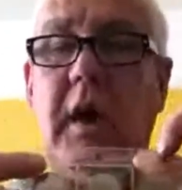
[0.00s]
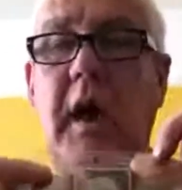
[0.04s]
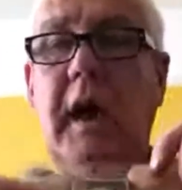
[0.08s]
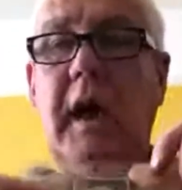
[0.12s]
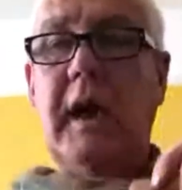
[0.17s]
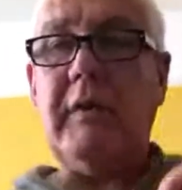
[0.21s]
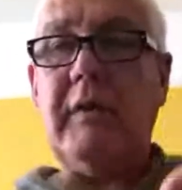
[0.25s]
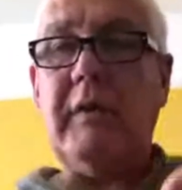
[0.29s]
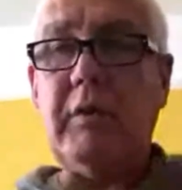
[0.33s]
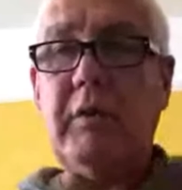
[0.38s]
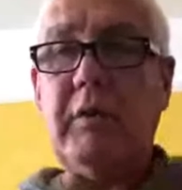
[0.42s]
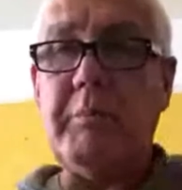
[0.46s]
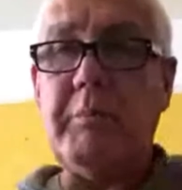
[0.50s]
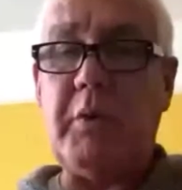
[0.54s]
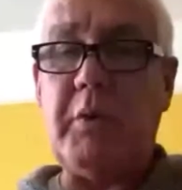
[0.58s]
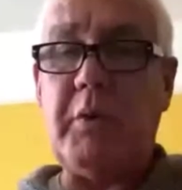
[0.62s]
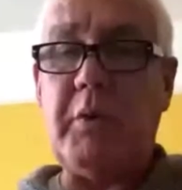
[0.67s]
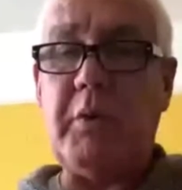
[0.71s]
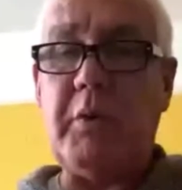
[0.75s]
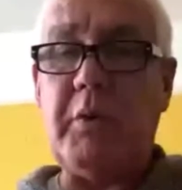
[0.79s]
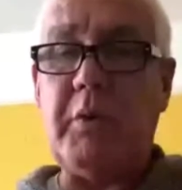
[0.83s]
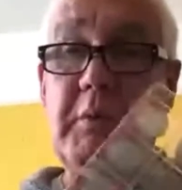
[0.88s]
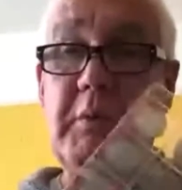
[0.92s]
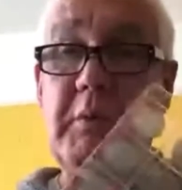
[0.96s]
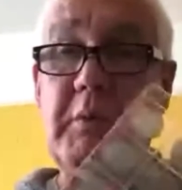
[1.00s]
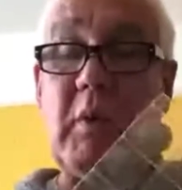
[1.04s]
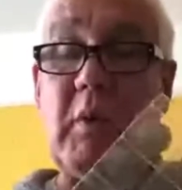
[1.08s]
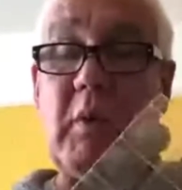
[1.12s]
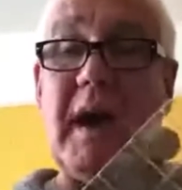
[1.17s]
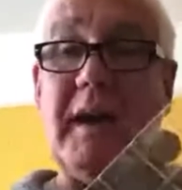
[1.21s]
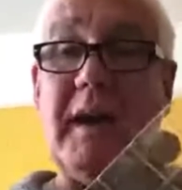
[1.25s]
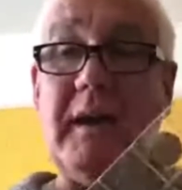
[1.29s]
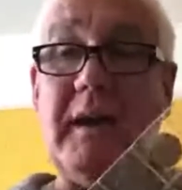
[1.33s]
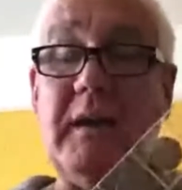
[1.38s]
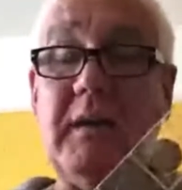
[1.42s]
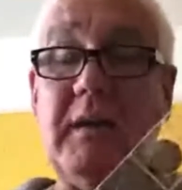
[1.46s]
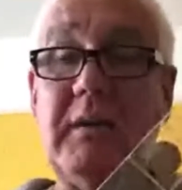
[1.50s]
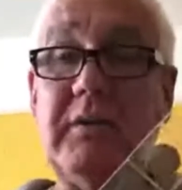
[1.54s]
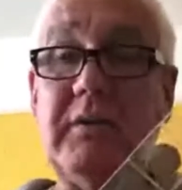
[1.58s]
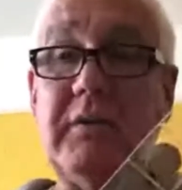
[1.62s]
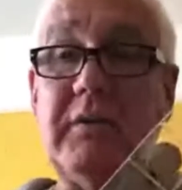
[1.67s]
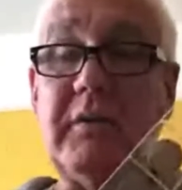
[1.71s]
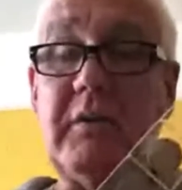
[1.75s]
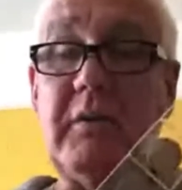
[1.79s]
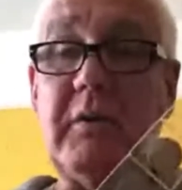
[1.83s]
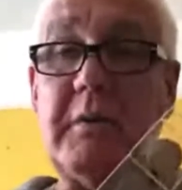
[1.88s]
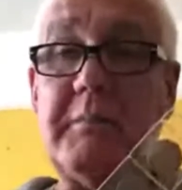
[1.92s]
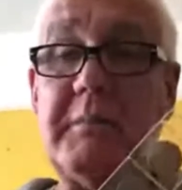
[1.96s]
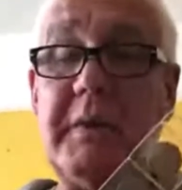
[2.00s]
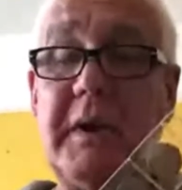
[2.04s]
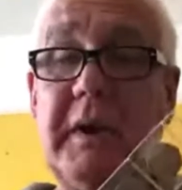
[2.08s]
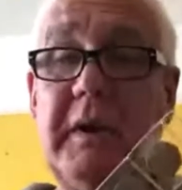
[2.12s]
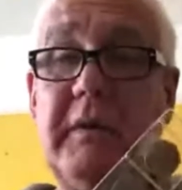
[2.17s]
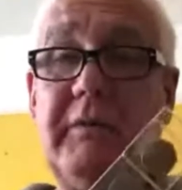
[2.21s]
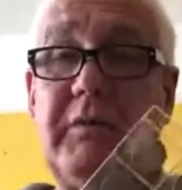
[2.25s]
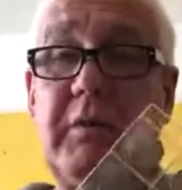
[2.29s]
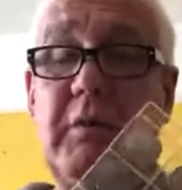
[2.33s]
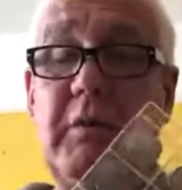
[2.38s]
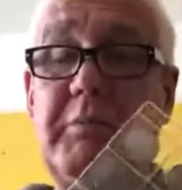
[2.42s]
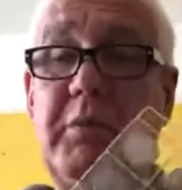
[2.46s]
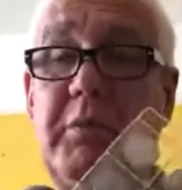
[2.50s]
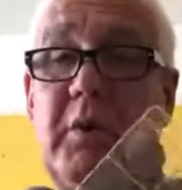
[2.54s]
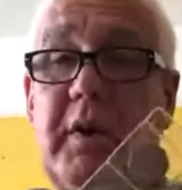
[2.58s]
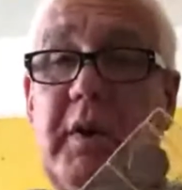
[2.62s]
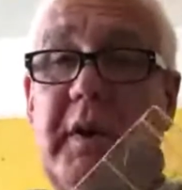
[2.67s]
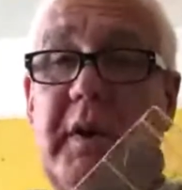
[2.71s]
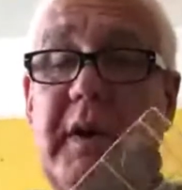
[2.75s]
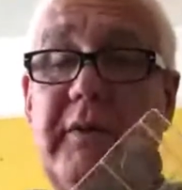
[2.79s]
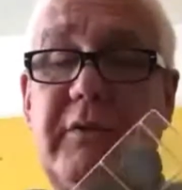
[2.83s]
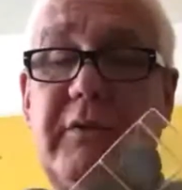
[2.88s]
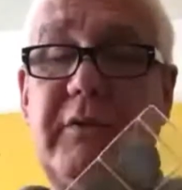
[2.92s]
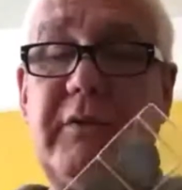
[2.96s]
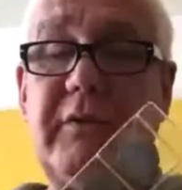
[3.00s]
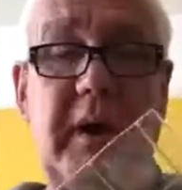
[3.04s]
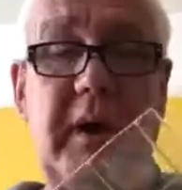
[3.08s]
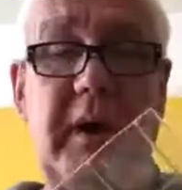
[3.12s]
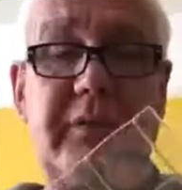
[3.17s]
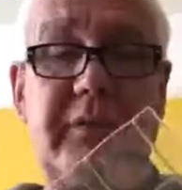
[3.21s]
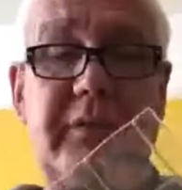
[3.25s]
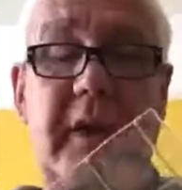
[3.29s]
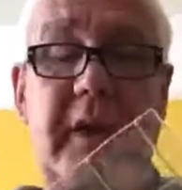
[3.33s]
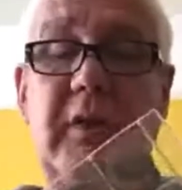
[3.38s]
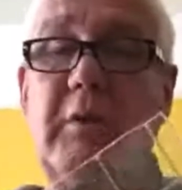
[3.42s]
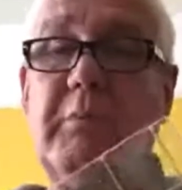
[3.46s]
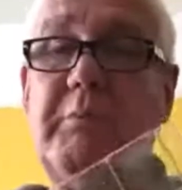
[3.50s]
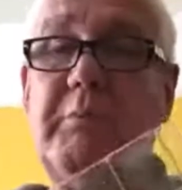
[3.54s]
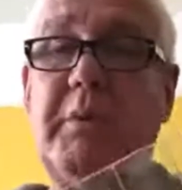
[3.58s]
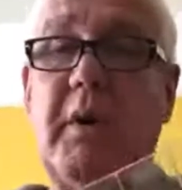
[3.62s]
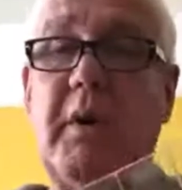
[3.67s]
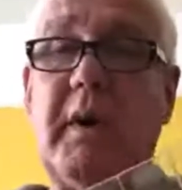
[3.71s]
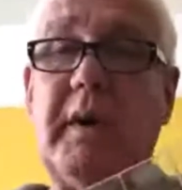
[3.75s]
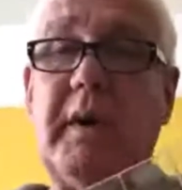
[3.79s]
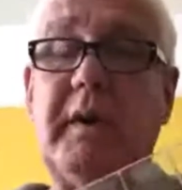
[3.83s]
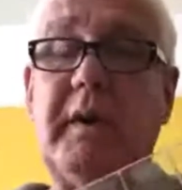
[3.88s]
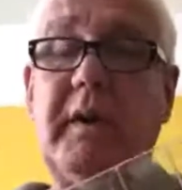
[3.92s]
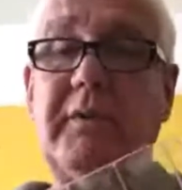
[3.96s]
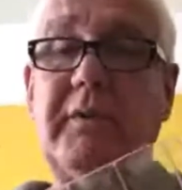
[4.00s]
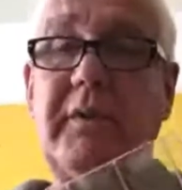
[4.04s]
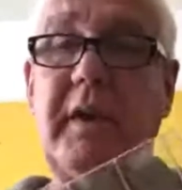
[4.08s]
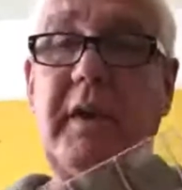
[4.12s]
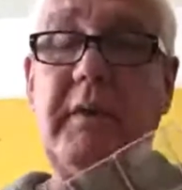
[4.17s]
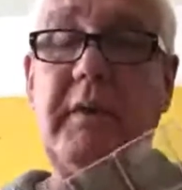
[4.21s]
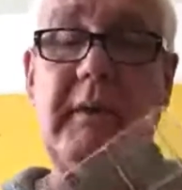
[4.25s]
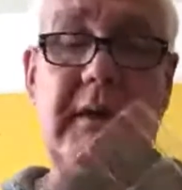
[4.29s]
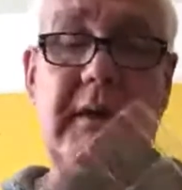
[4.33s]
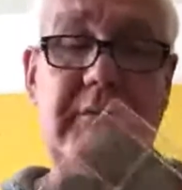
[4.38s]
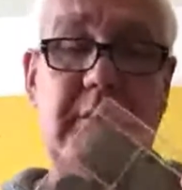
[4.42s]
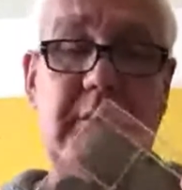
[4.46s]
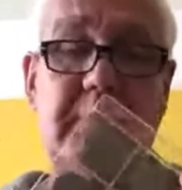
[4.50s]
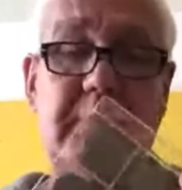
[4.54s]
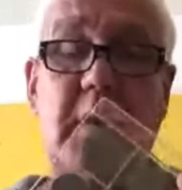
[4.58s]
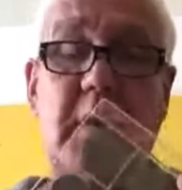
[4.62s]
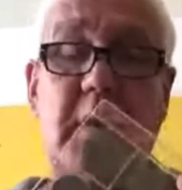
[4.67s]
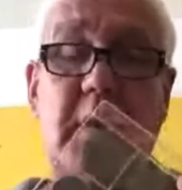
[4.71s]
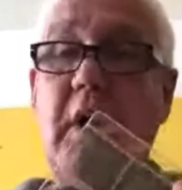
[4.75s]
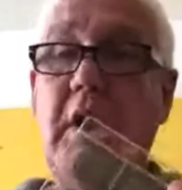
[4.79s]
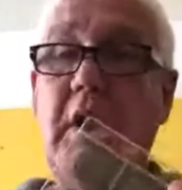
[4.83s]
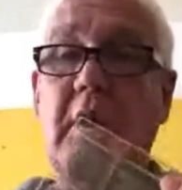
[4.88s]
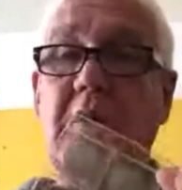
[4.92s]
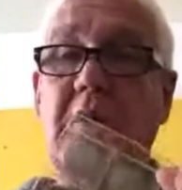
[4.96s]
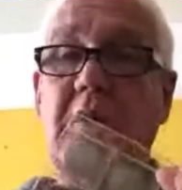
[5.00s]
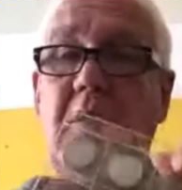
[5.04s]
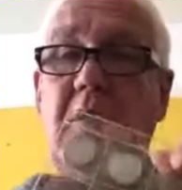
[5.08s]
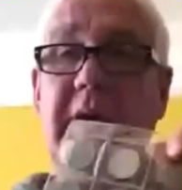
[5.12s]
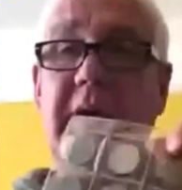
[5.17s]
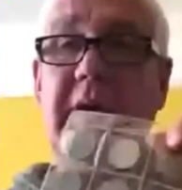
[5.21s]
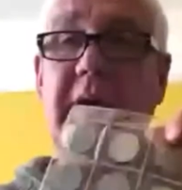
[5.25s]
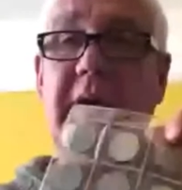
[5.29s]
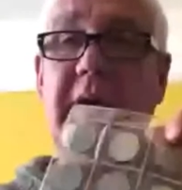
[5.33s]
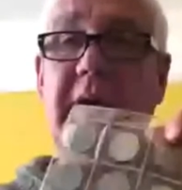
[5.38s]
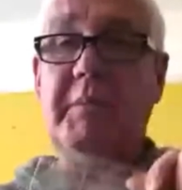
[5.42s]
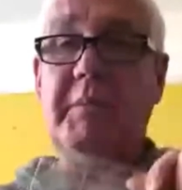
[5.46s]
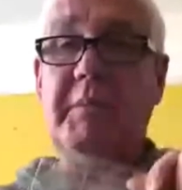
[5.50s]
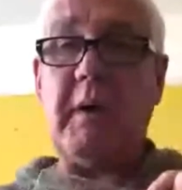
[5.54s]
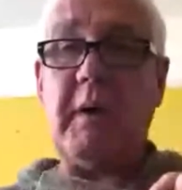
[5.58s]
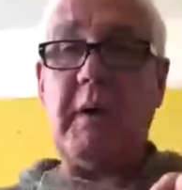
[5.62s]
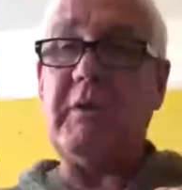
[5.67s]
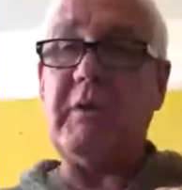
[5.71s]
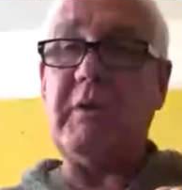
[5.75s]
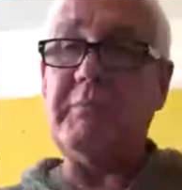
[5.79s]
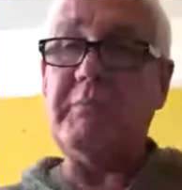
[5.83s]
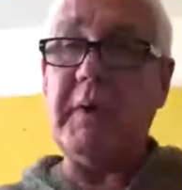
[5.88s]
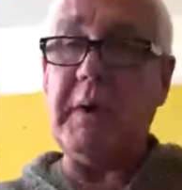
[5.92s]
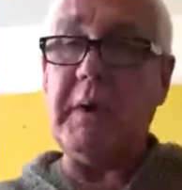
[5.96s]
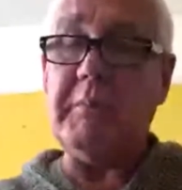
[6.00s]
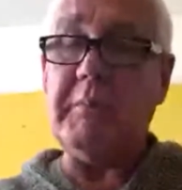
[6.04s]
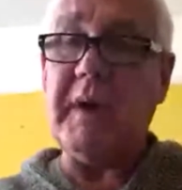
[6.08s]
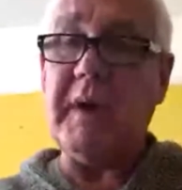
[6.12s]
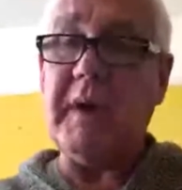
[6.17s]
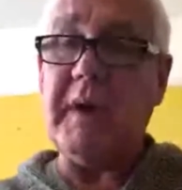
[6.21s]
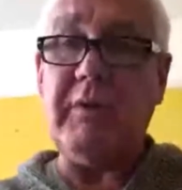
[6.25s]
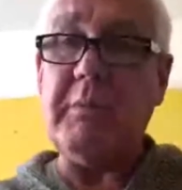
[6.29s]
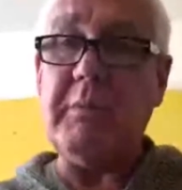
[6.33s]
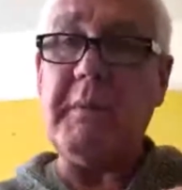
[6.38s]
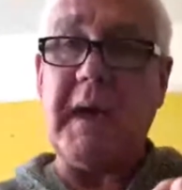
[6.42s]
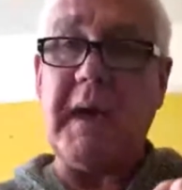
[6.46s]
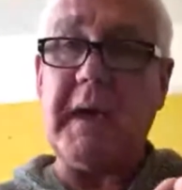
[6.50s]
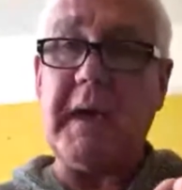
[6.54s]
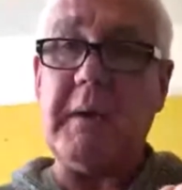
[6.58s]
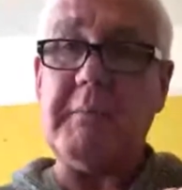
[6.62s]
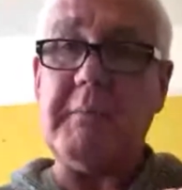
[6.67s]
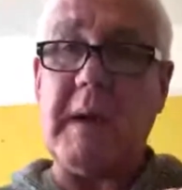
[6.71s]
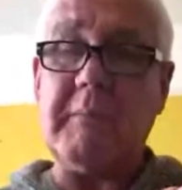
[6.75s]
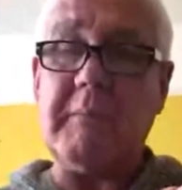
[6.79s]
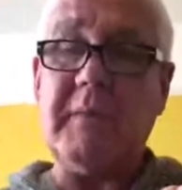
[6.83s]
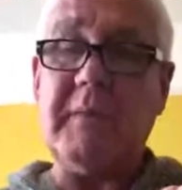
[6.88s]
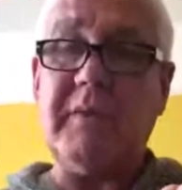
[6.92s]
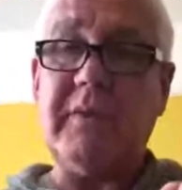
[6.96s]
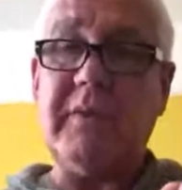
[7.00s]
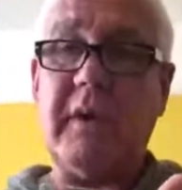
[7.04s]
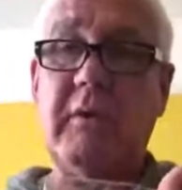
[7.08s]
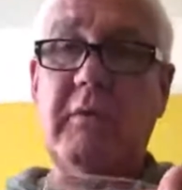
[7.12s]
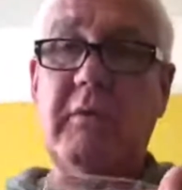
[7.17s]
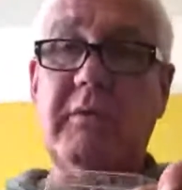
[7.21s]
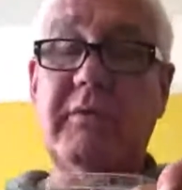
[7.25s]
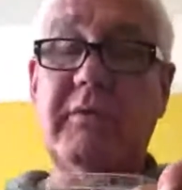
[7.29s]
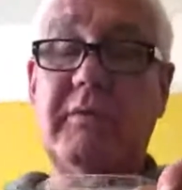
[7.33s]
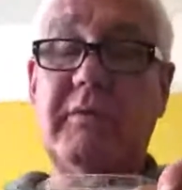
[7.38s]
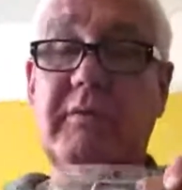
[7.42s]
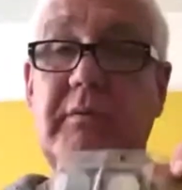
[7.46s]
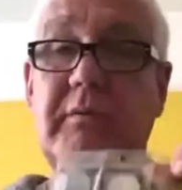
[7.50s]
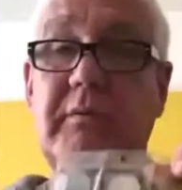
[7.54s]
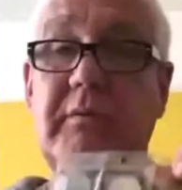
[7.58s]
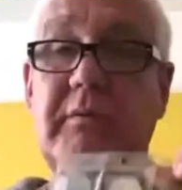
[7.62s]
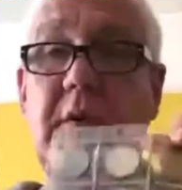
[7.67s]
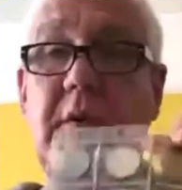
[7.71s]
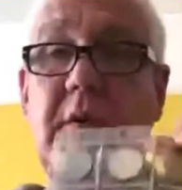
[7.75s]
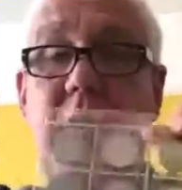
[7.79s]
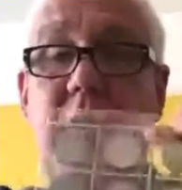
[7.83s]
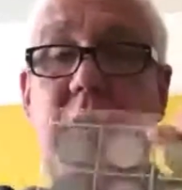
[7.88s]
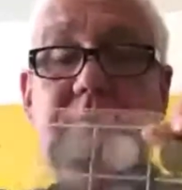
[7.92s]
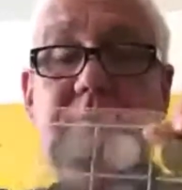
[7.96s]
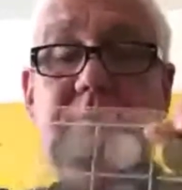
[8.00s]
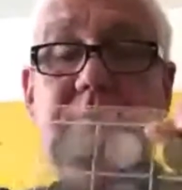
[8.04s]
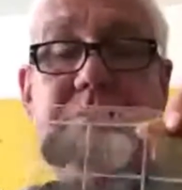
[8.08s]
If you're putting them away, do you know what I mean? If you're putting these away, say you have them, not even you buy them off me, but if you make them up yourself, right?